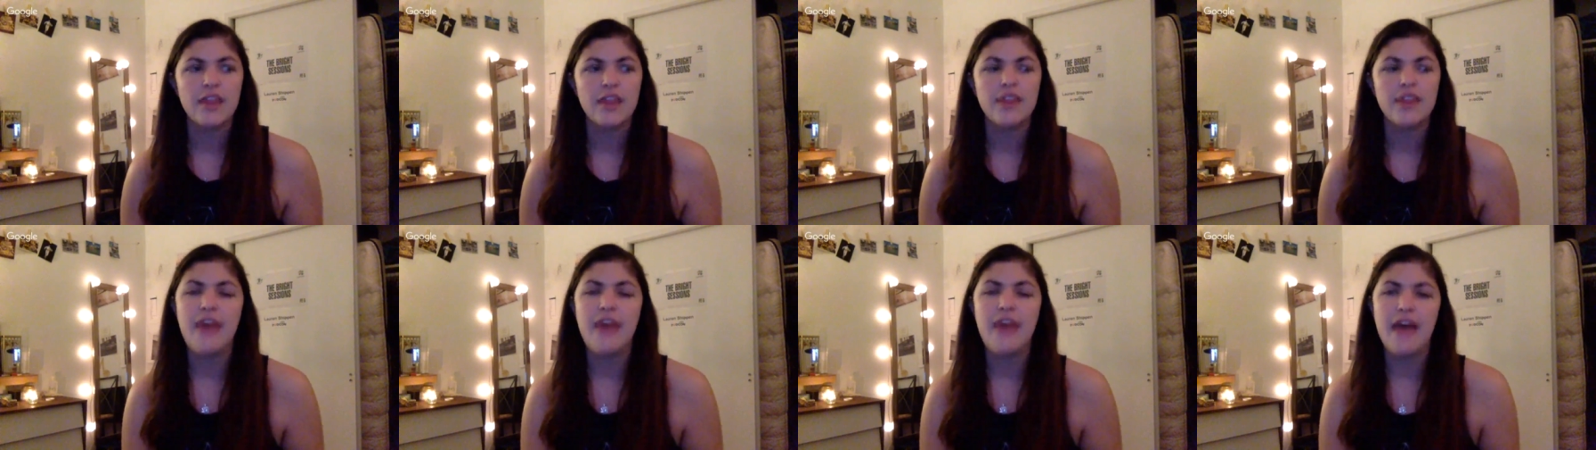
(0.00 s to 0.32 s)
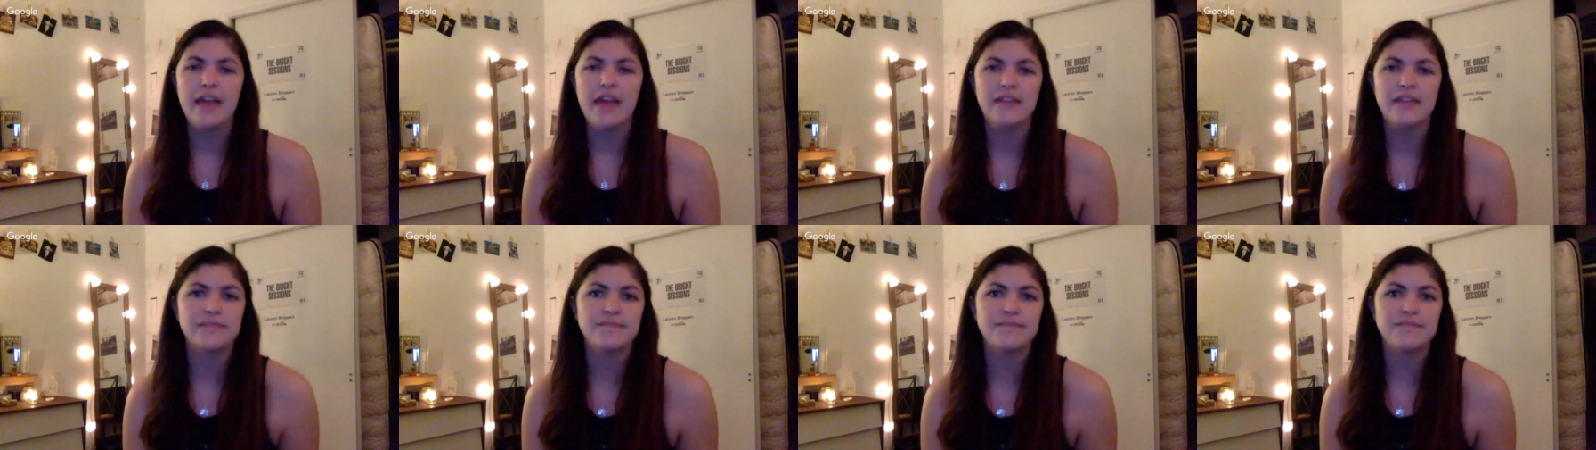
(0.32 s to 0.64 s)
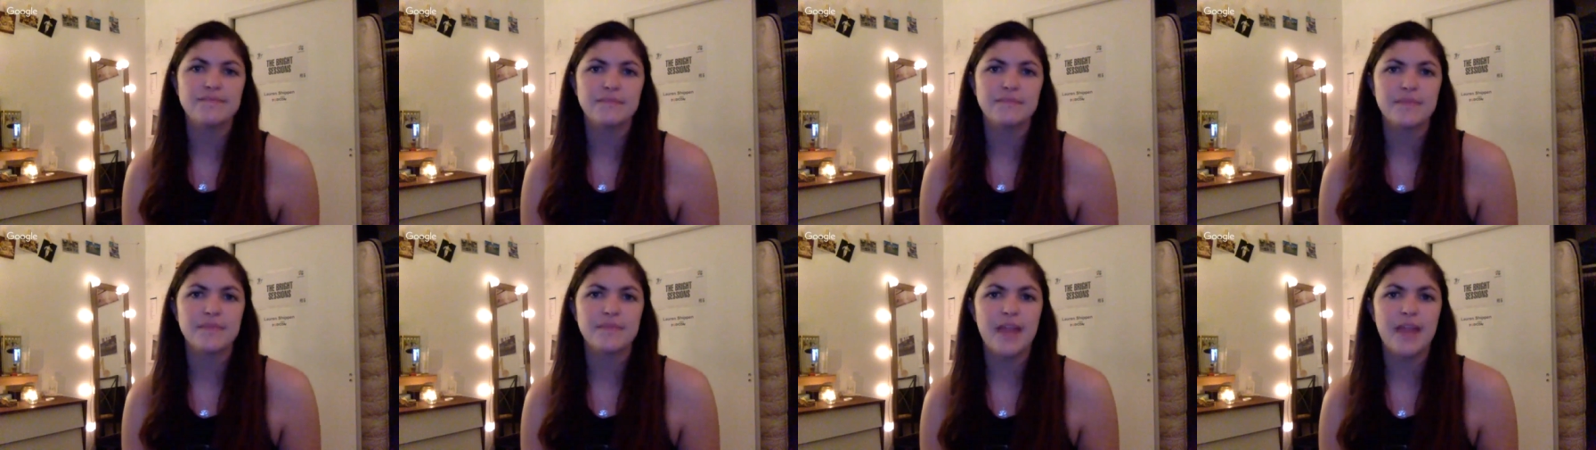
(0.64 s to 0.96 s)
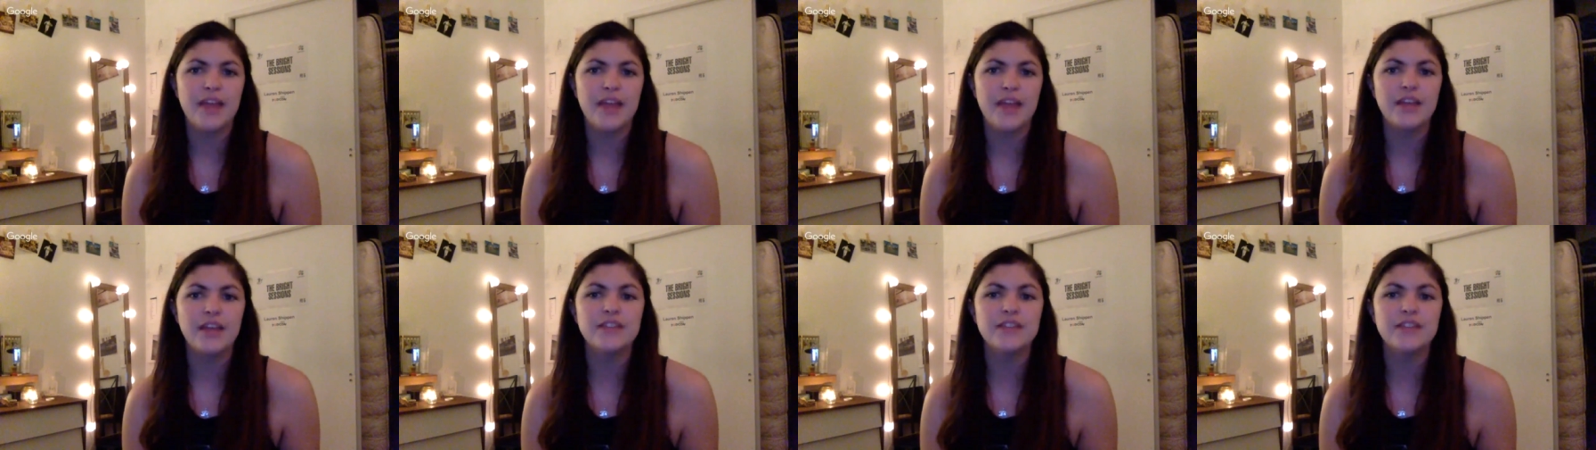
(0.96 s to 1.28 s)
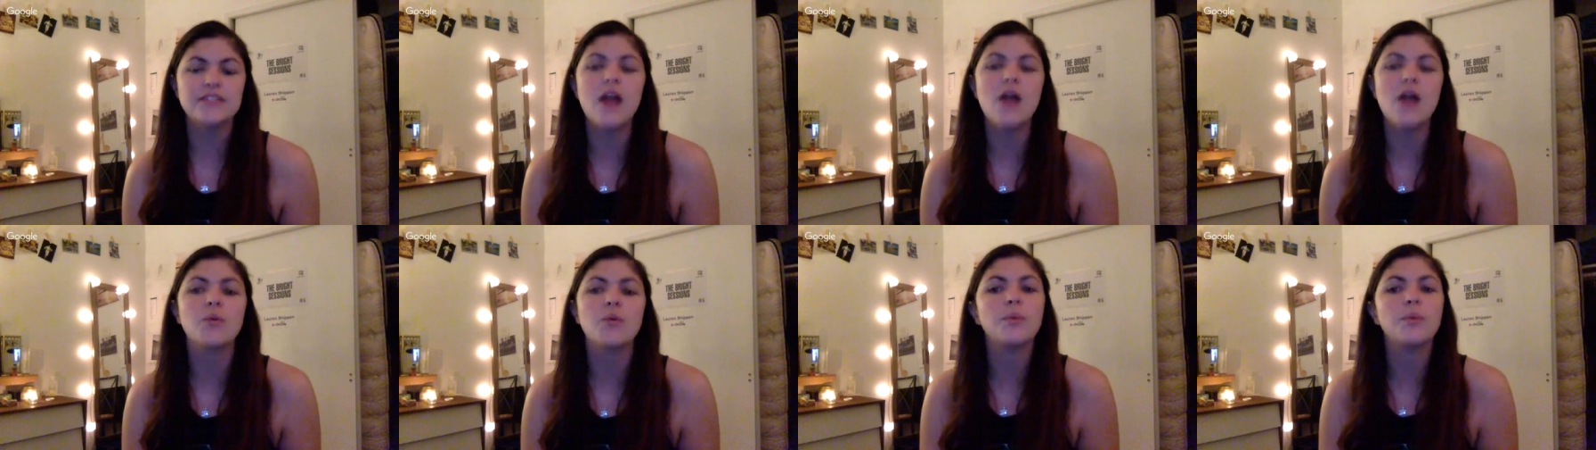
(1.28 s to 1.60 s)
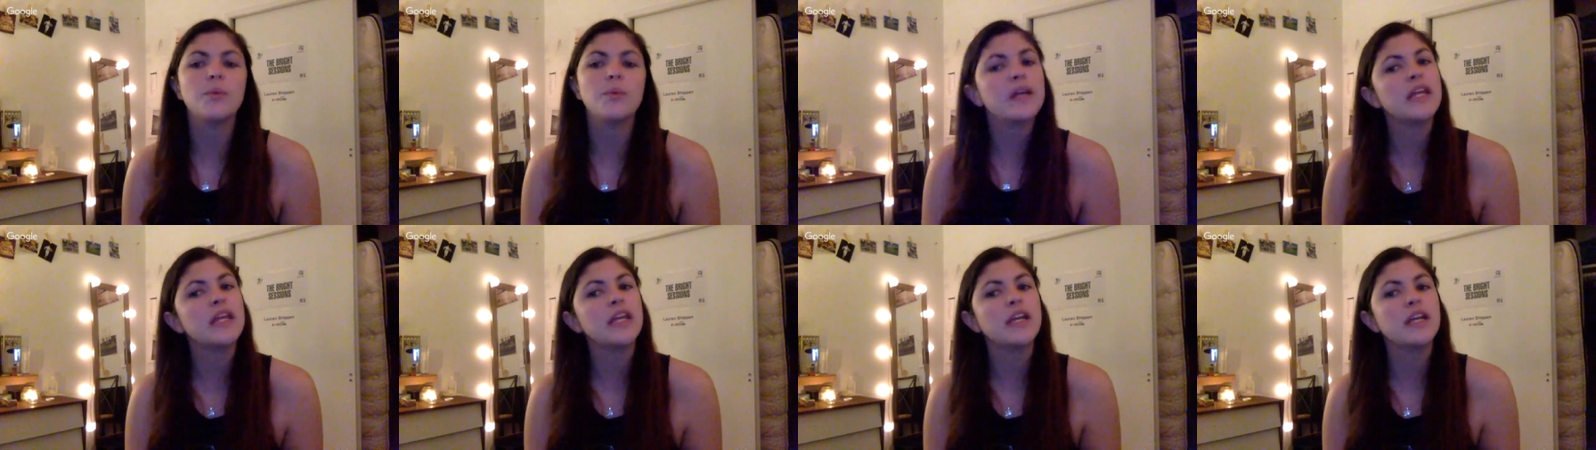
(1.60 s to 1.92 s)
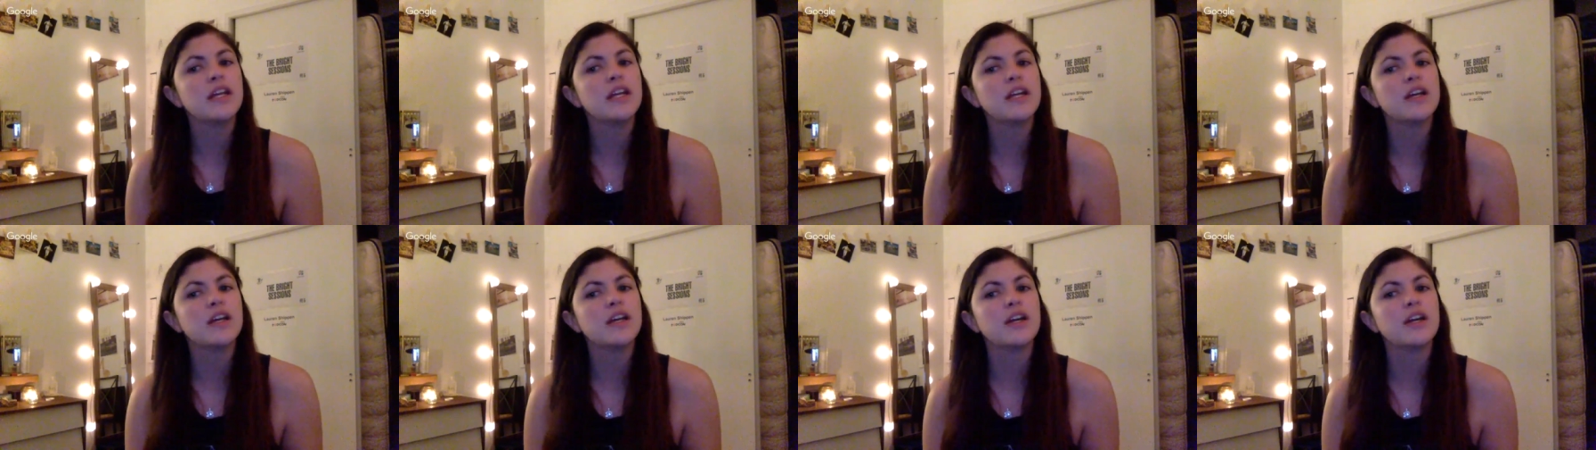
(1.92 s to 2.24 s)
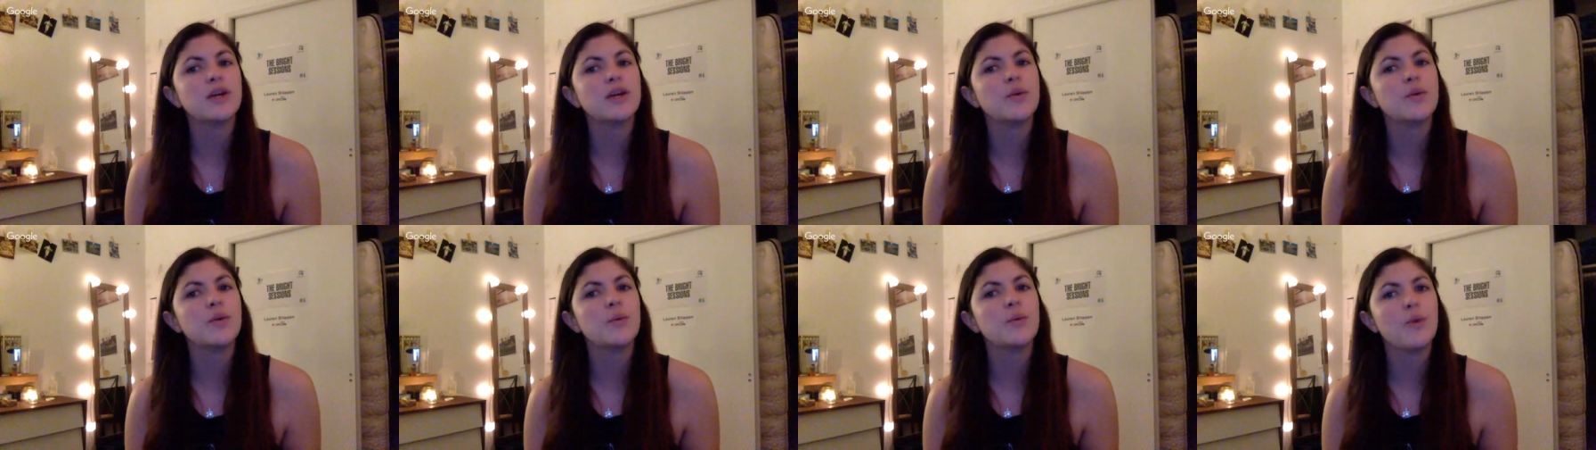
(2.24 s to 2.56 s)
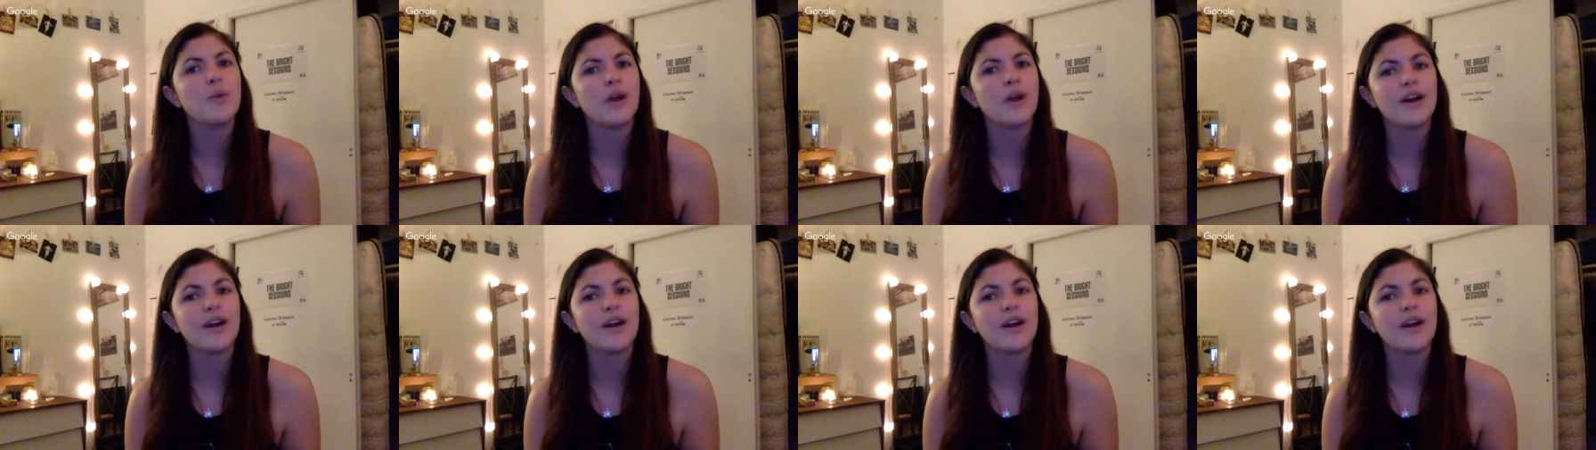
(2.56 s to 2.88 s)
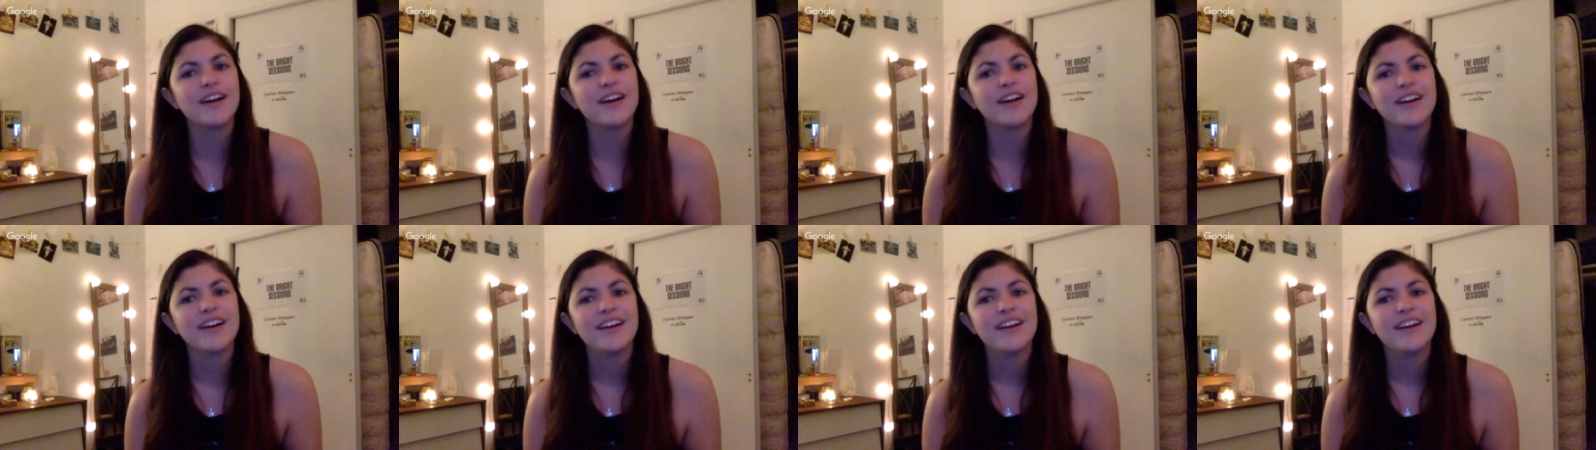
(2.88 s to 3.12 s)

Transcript: then it's not really gonna work.